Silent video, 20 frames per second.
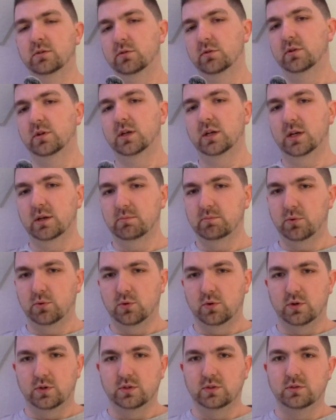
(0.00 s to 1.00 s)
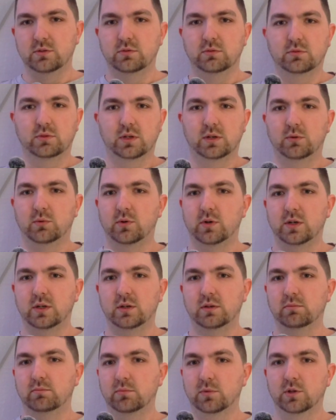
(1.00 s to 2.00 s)
you're going to get bored and you're going to want
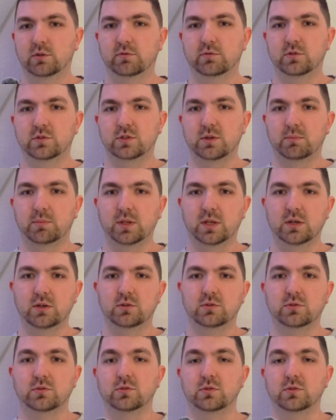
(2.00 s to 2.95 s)
to look for something else.